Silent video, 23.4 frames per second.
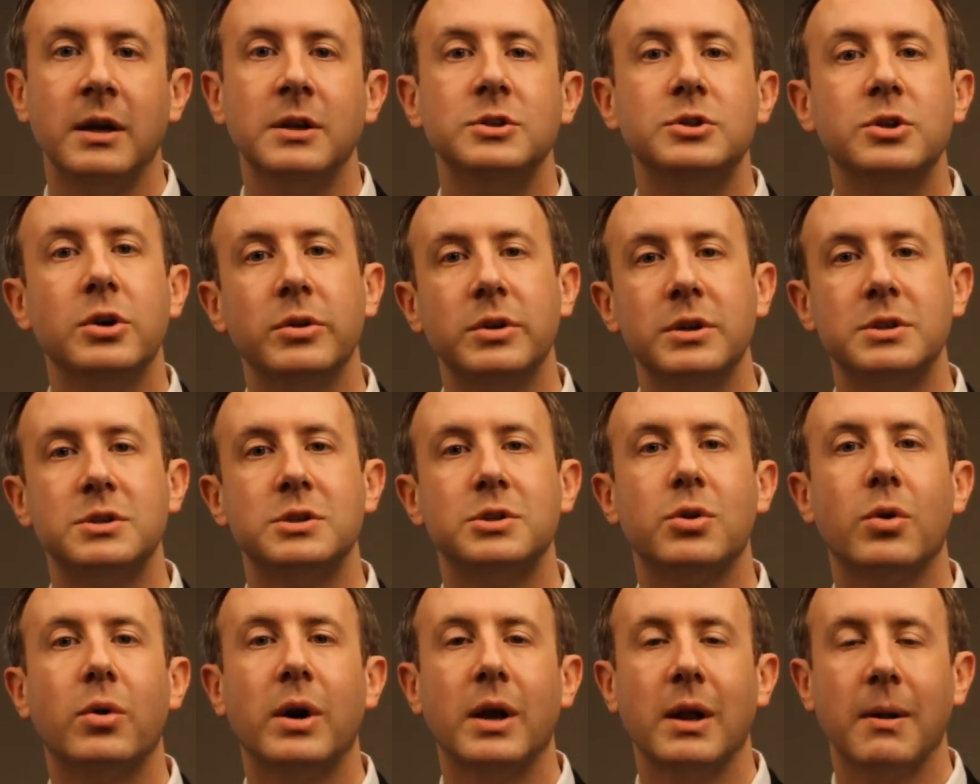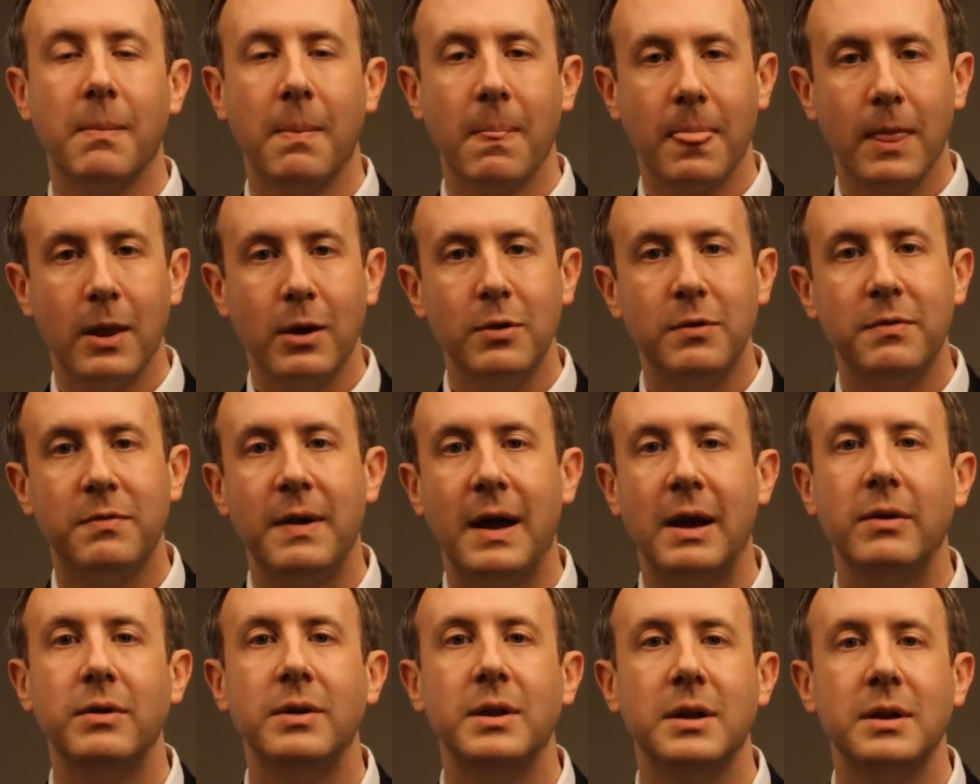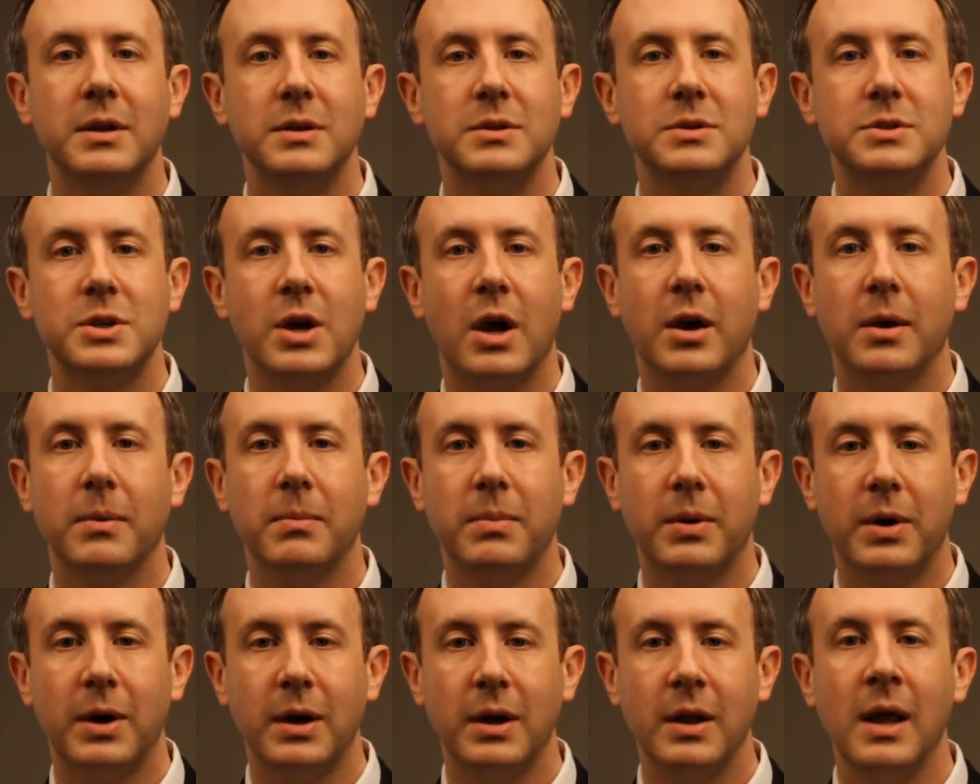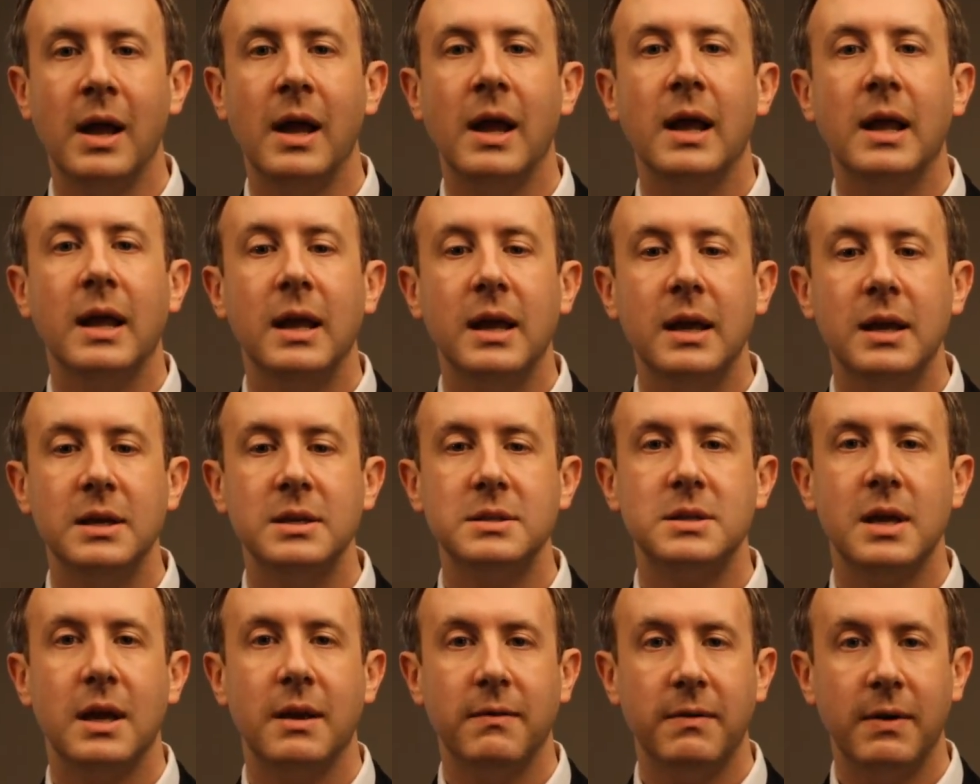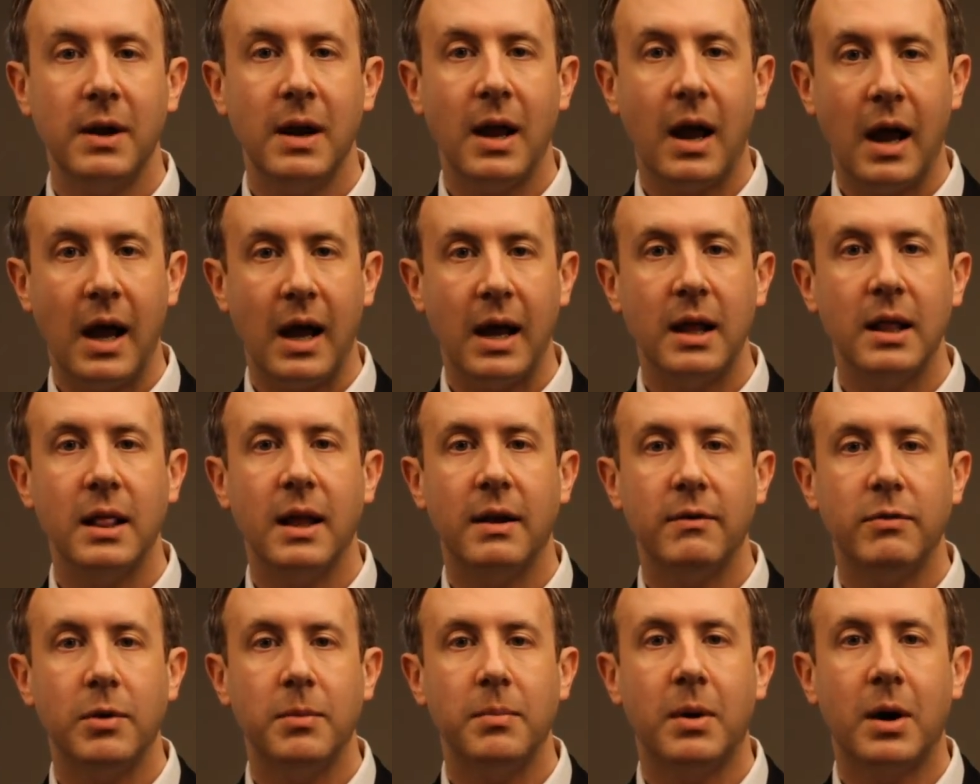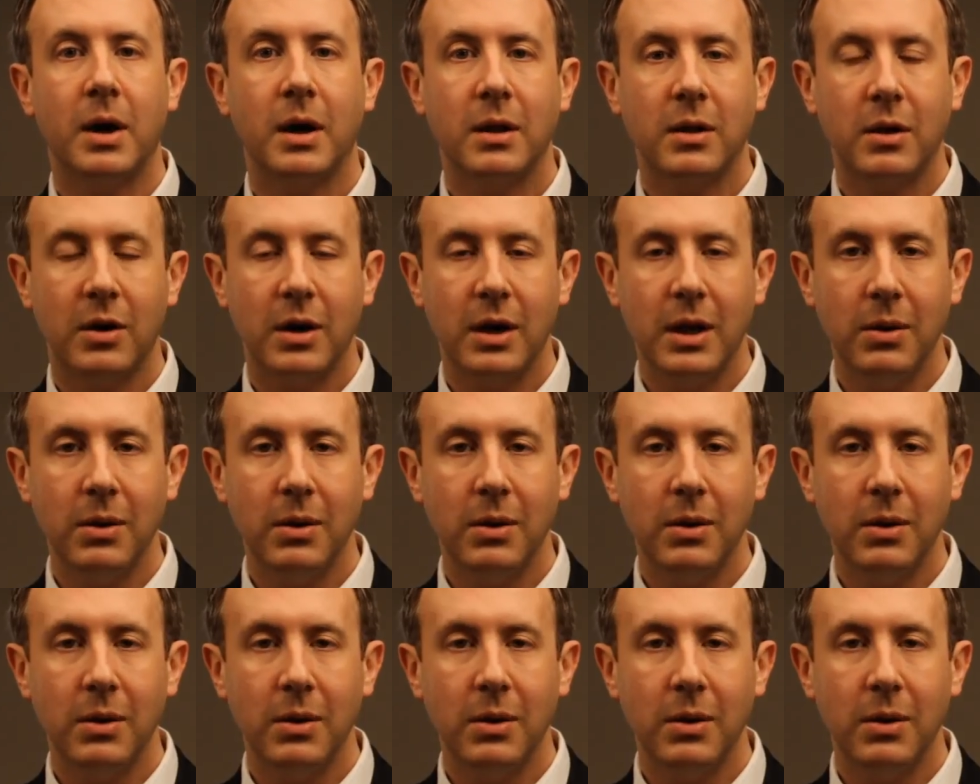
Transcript: Jonas Story, who founded Songbird, is a very high-level marketer.